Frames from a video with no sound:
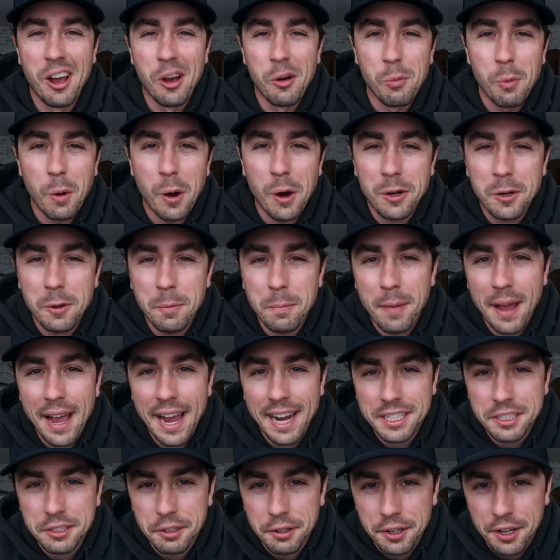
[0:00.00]
Welcome
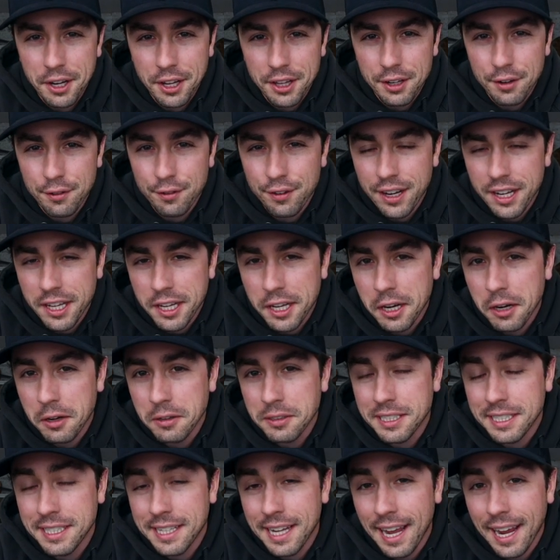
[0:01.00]
back to another video.
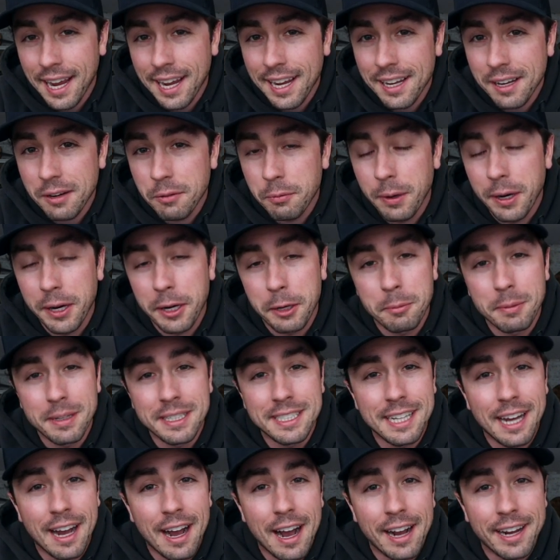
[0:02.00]
Today we're going to be
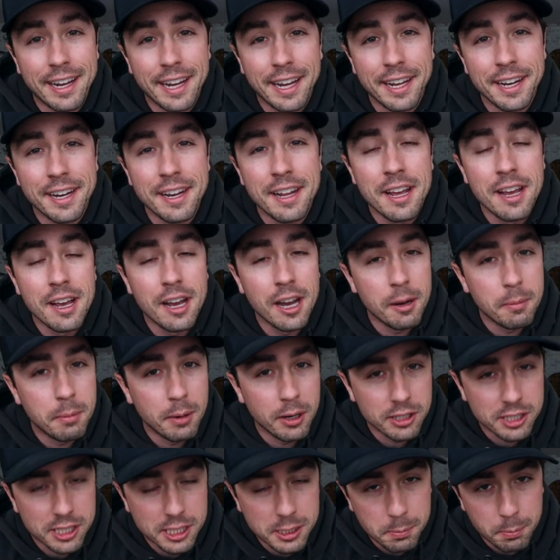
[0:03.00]
talking
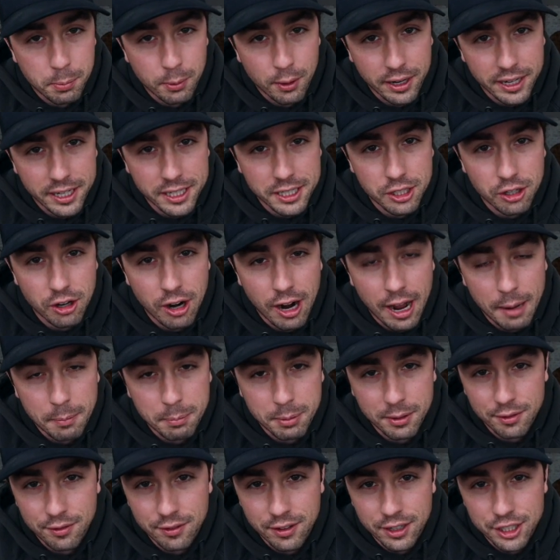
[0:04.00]
about spring
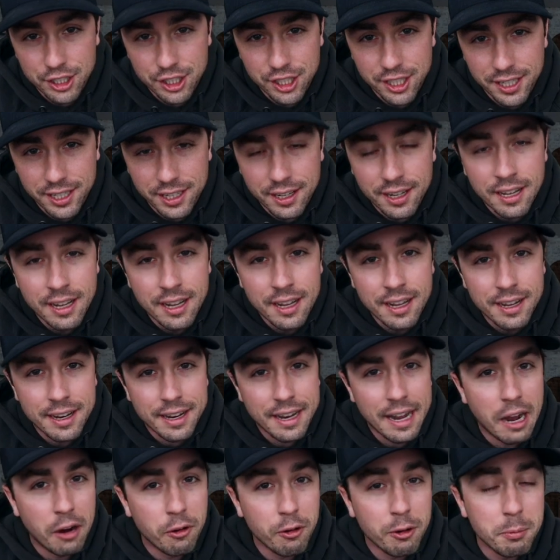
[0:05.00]
crappie fishing.
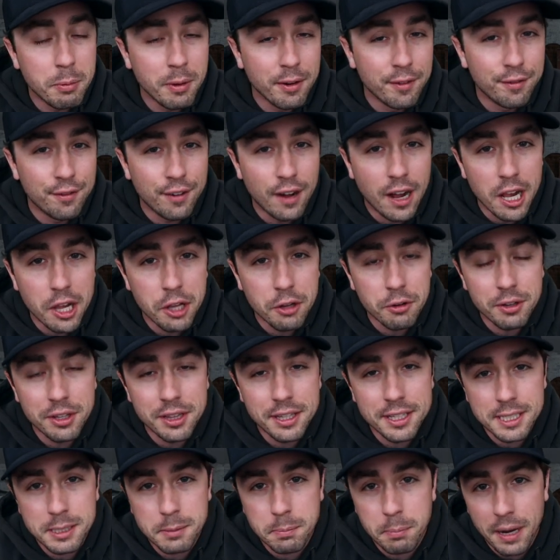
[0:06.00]
Now we've been following
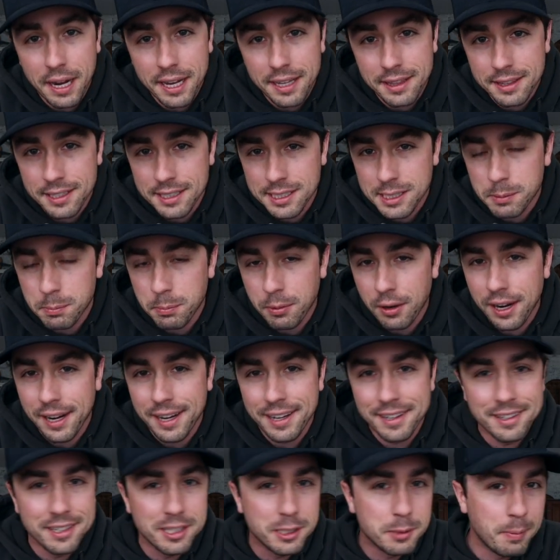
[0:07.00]
this bite this spring
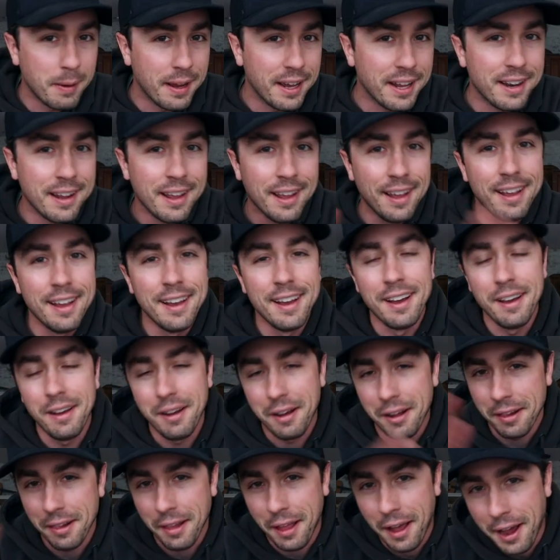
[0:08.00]
and there's been
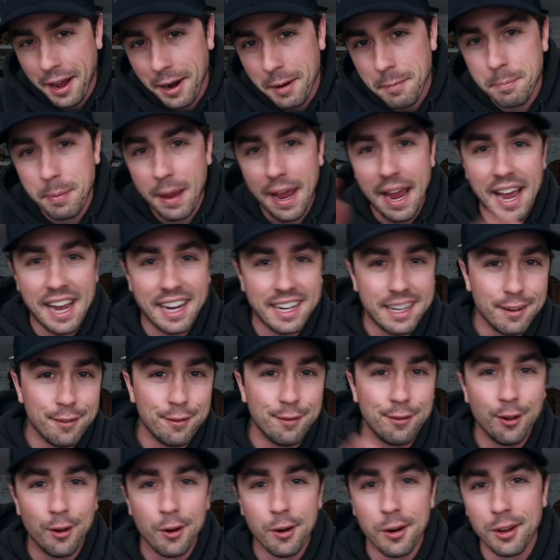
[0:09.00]
a lot of back and
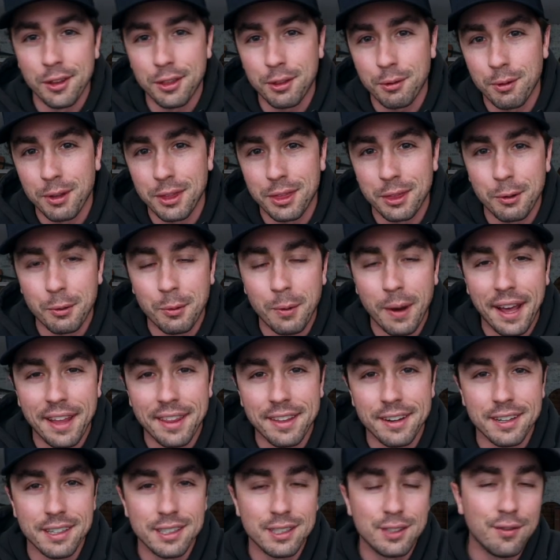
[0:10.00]
forth with the
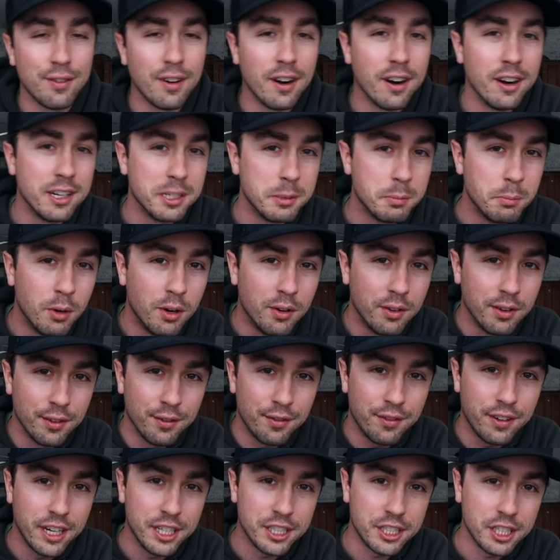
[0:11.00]
weather as far as moving
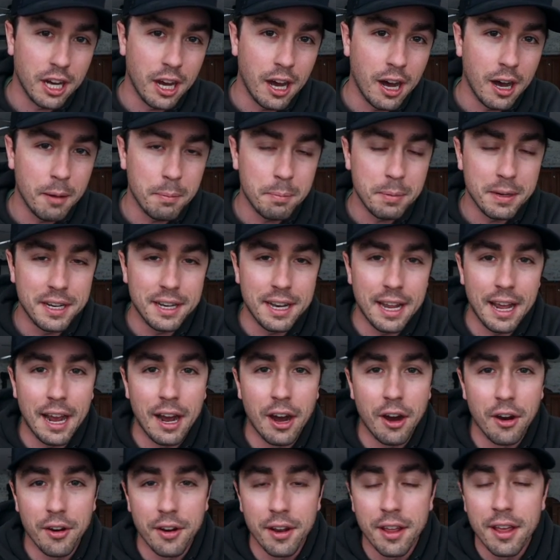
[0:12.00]
fish up and
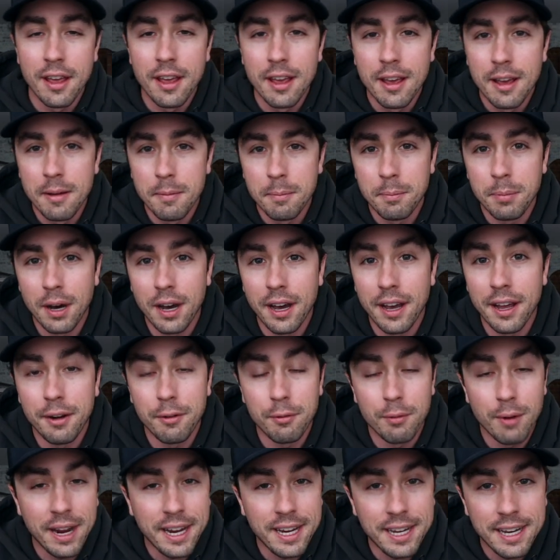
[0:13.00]
down.
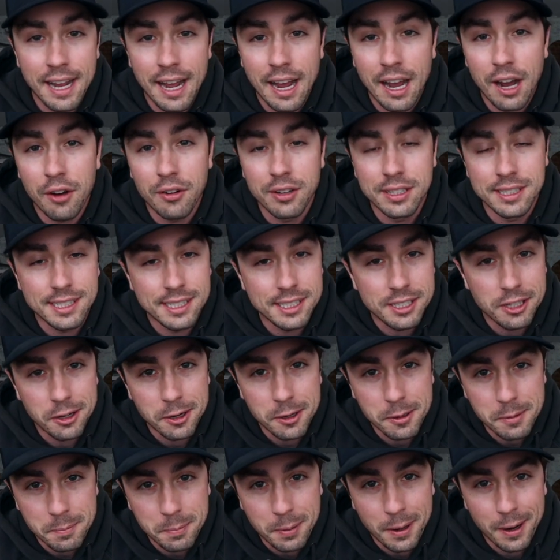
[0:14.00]
But right now in
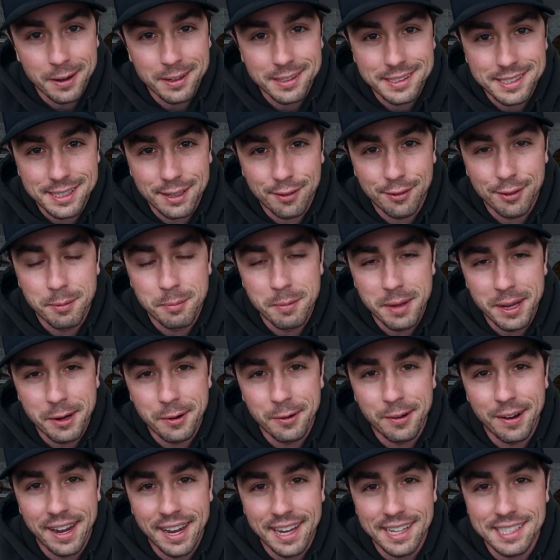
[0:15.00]
certain parts of the
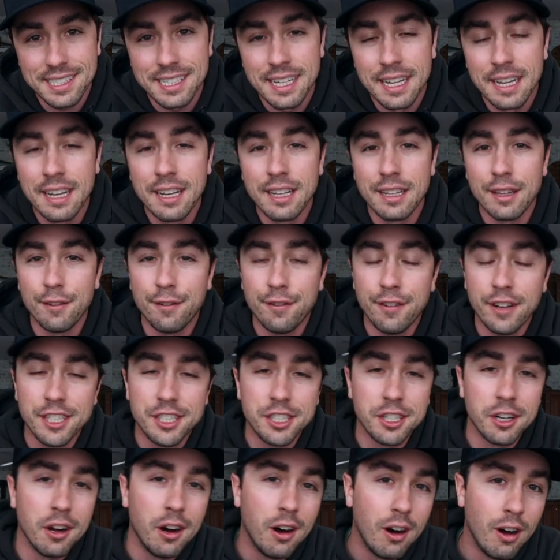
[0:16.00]
Midwest, the
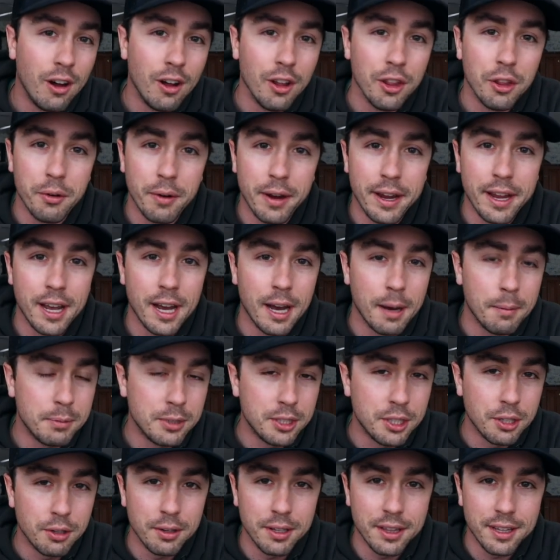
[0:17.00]
fish are all the way up
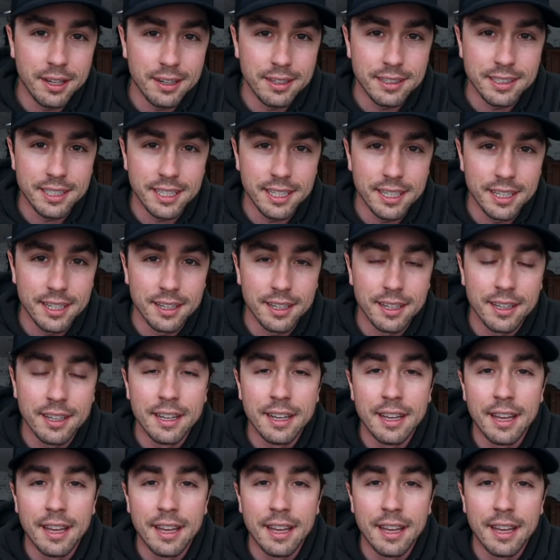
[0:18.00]
doing their deal.